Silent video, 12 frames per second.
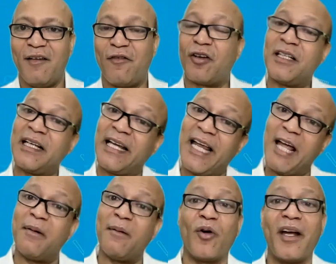for the
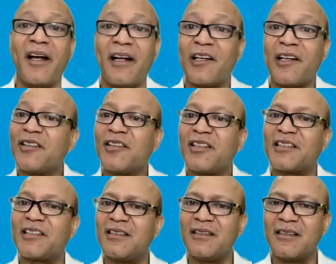KMM orientation
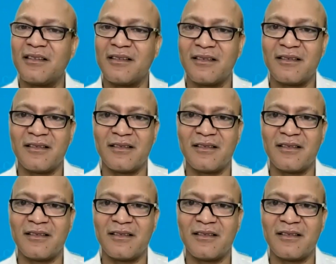session,